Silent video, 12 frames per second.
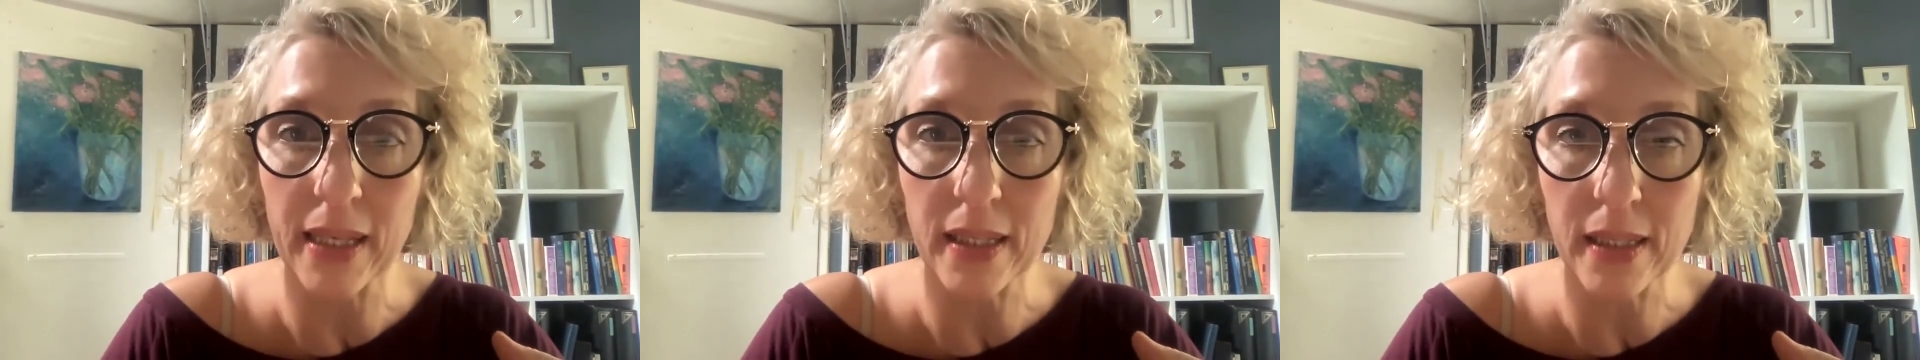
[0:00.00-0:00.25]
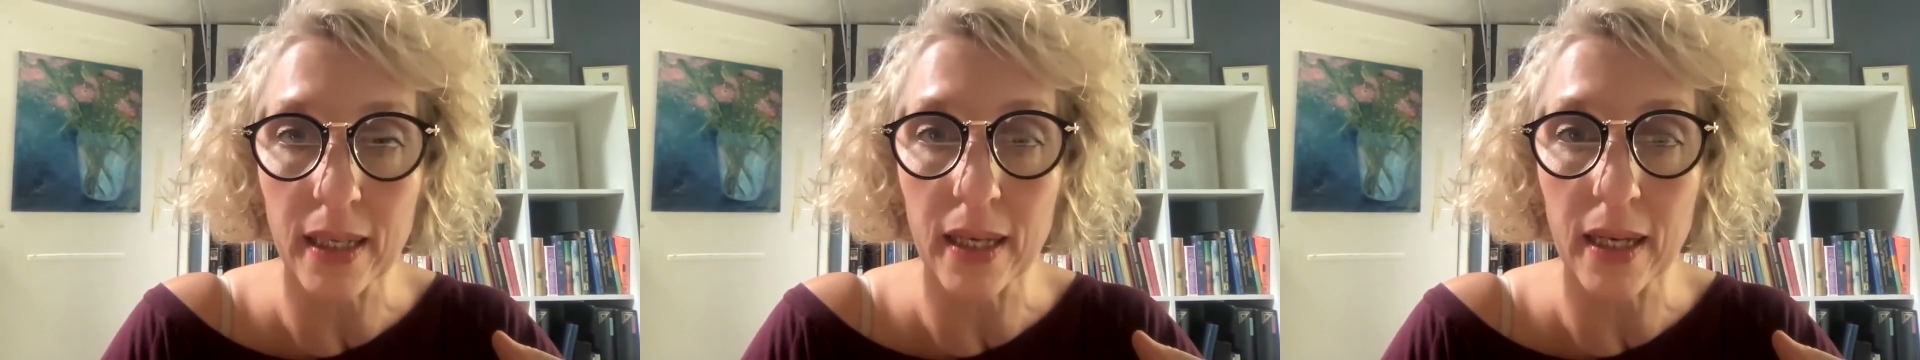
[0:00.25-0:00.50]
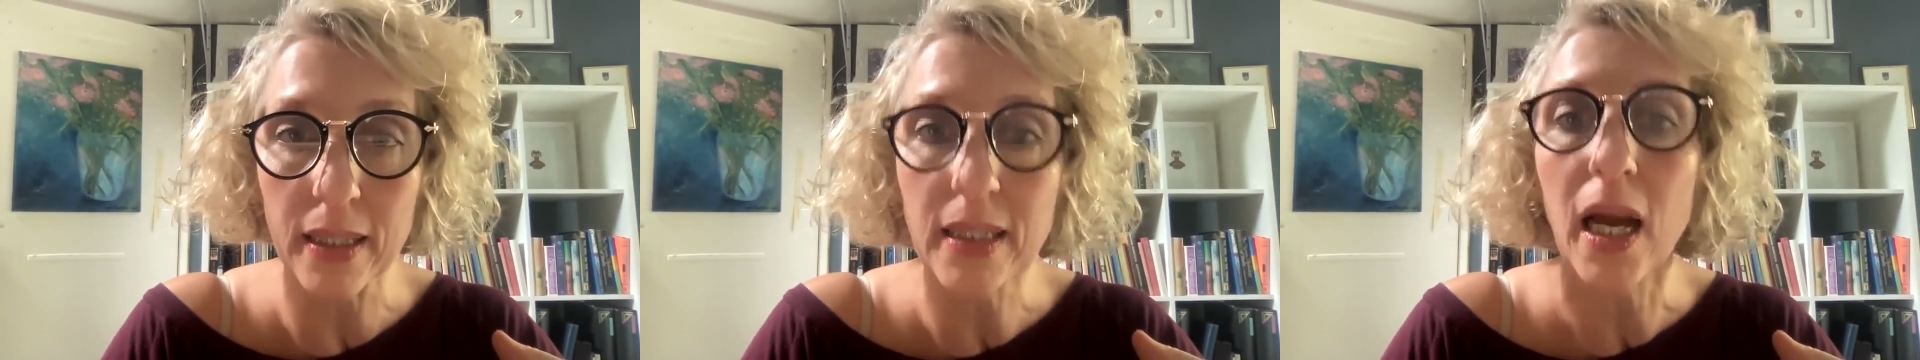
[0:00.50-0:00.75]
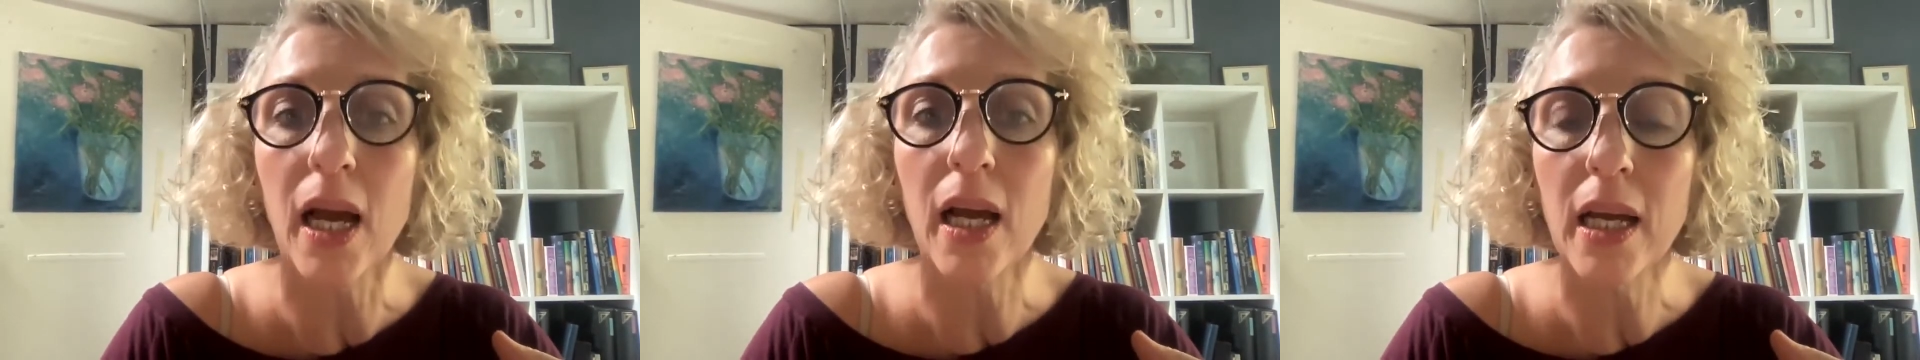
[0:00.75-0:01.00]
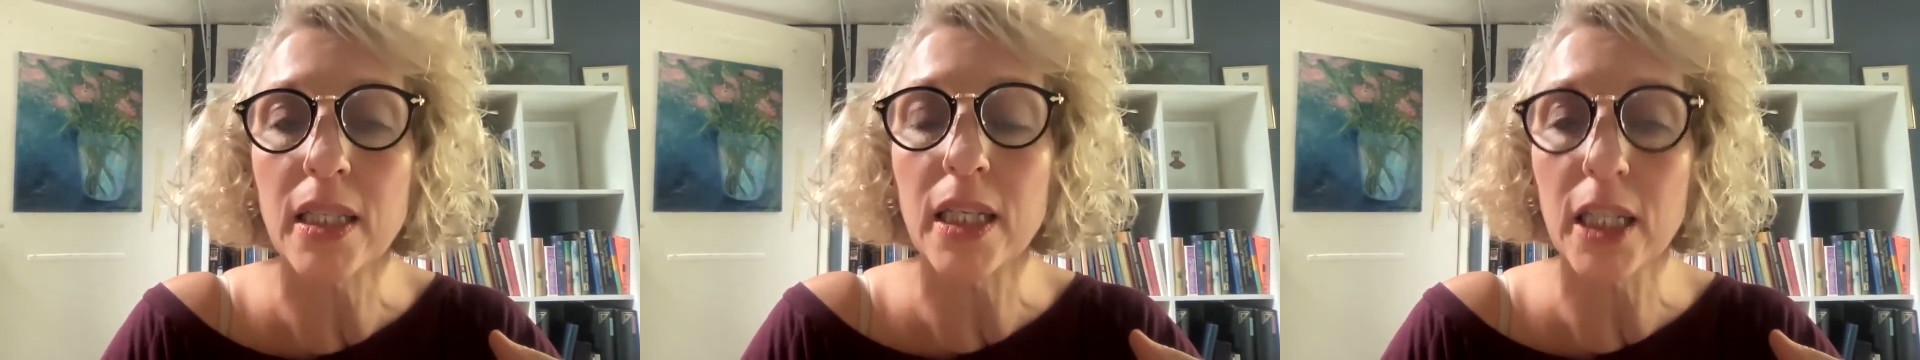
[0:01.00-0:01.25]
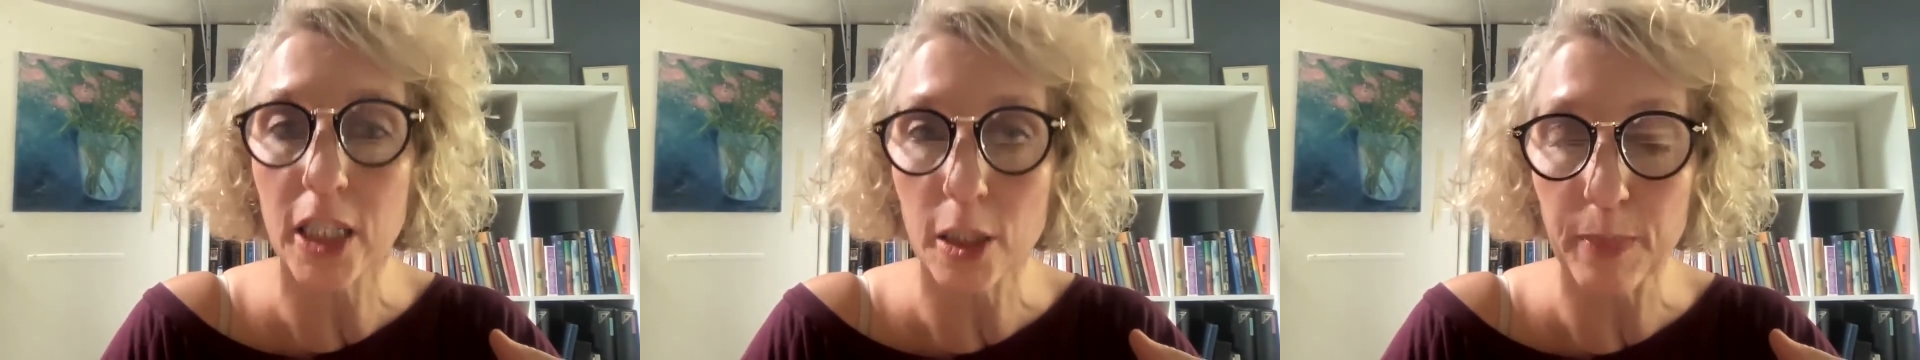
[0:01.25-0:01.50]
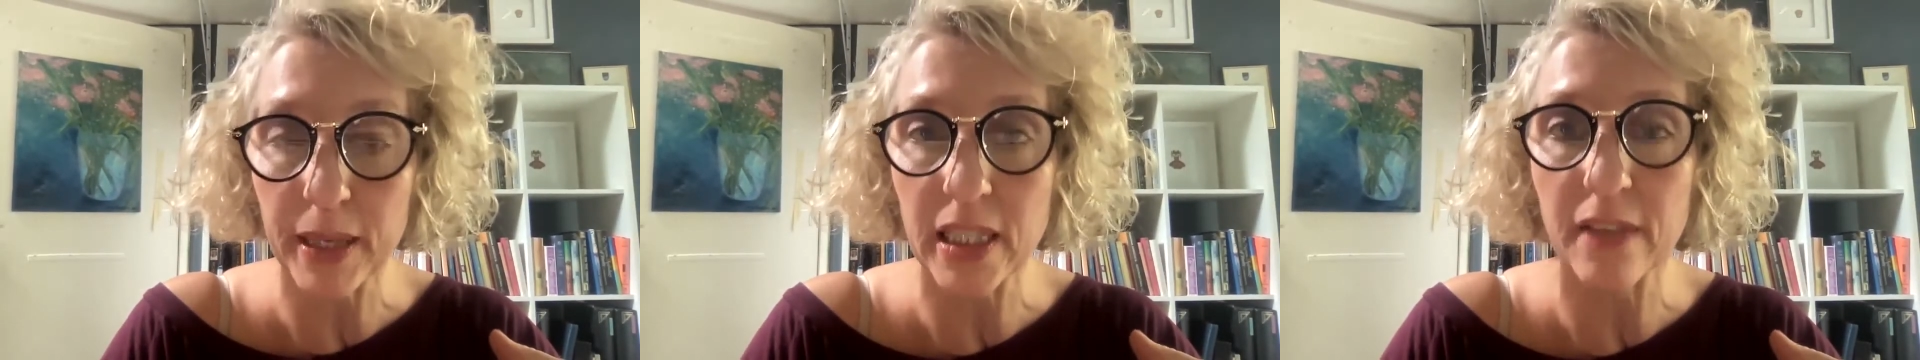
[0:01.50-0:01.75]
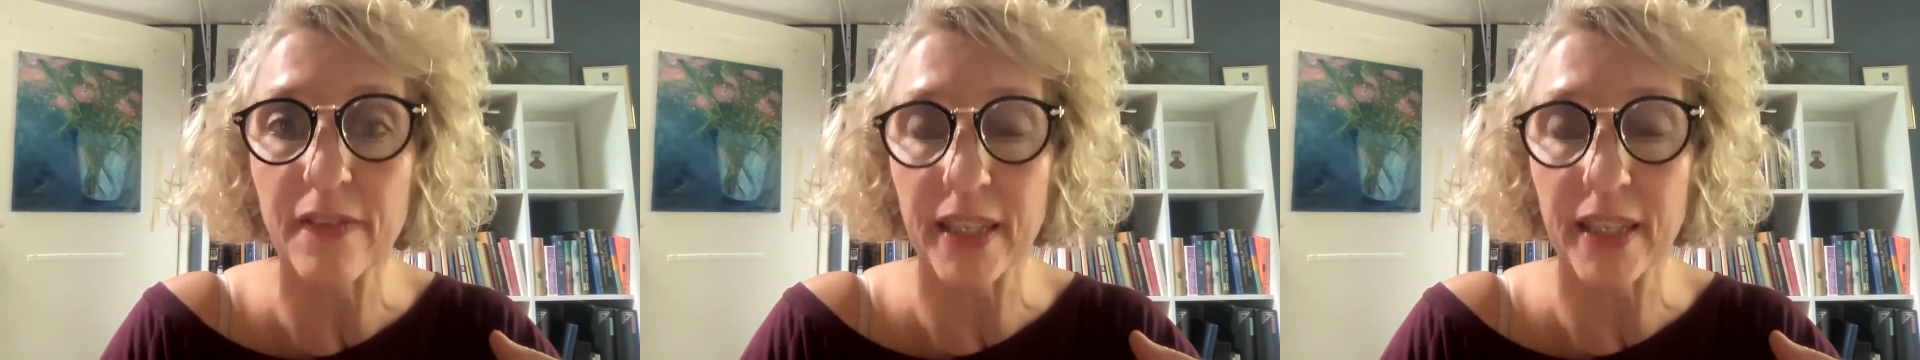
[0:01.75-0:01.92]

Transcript: it's an expensive